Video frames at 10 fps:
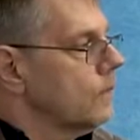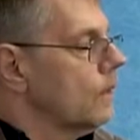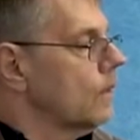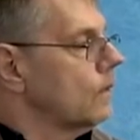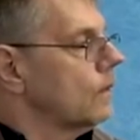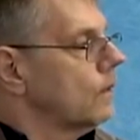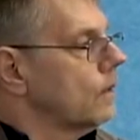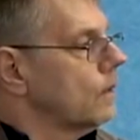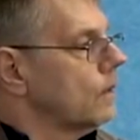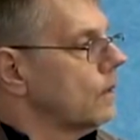
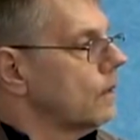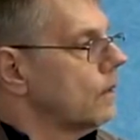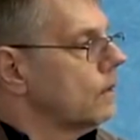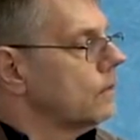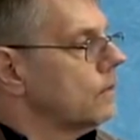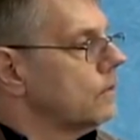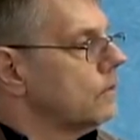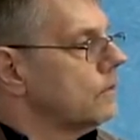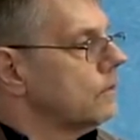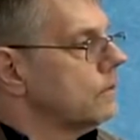
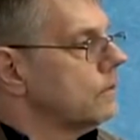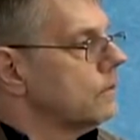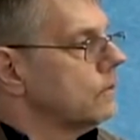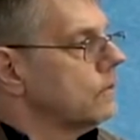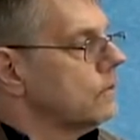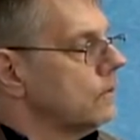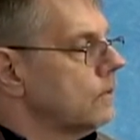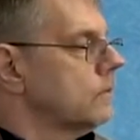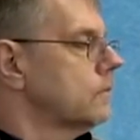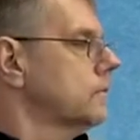
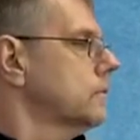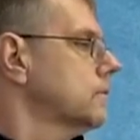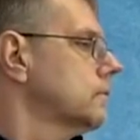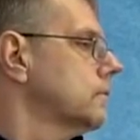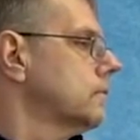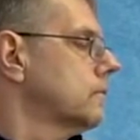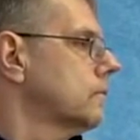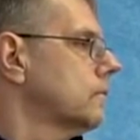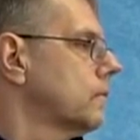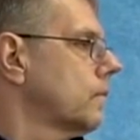
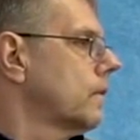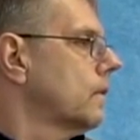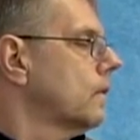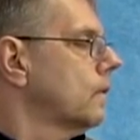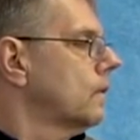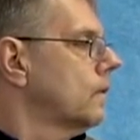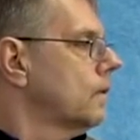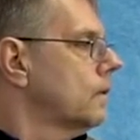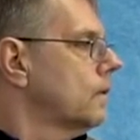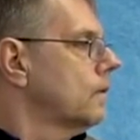
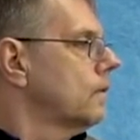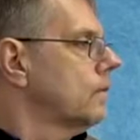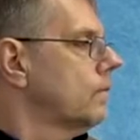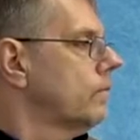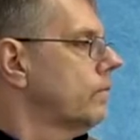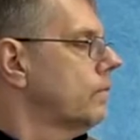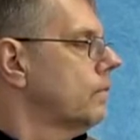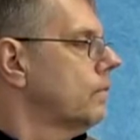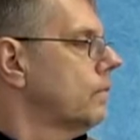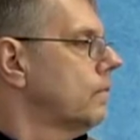
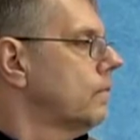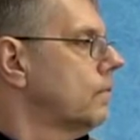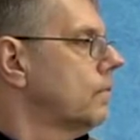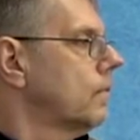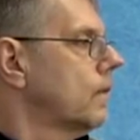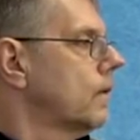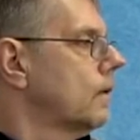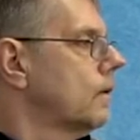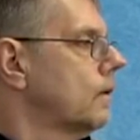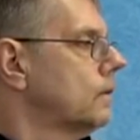
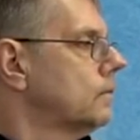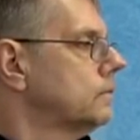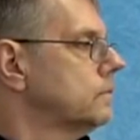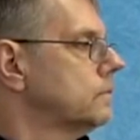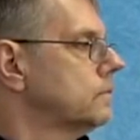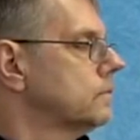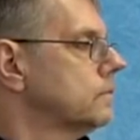The person shown says nothing.